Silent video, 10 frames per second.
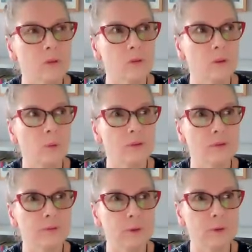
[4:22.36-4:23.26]
So as a
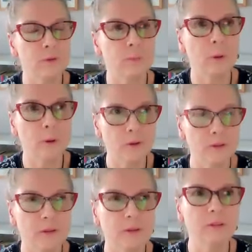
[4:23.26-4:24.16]
first
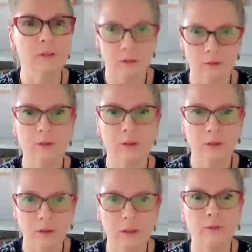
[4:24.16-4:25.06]
person,
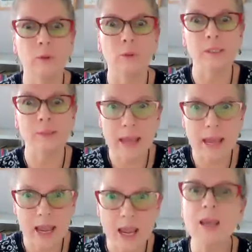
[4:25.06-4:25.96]
if it was
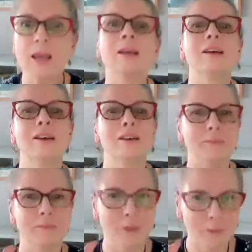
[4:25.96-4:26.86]
me,
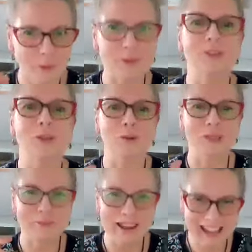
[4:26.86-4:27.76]
the person that was
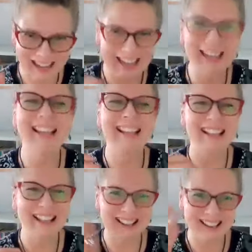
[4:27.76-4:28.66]
speaking,
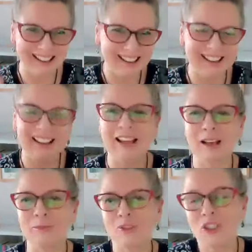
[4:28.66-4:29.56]

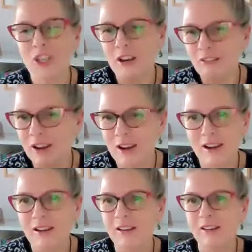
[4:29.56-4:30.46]

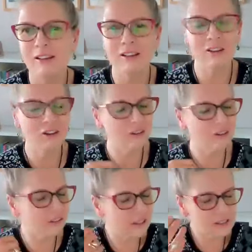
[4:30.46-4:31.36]
sharing,
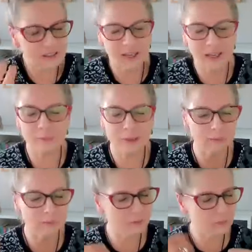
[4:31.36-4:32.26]
the things that are coming
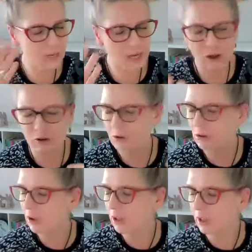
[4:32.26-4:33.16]
up for me, or
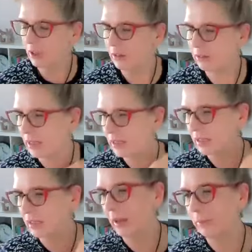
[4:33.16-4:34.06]
the things
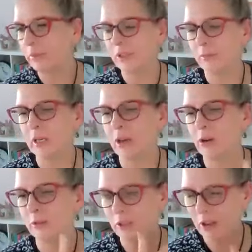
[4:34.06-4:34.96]
that have happened to me
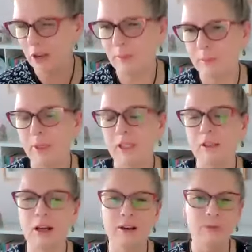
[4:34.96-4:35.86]
over time in my
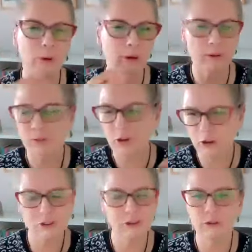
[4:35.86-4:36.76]
life, where I've
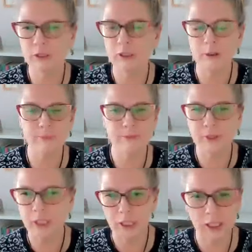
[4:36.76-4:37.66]
got to, and I'm
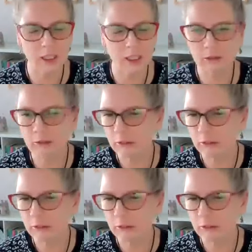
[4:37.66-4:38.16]
feeling,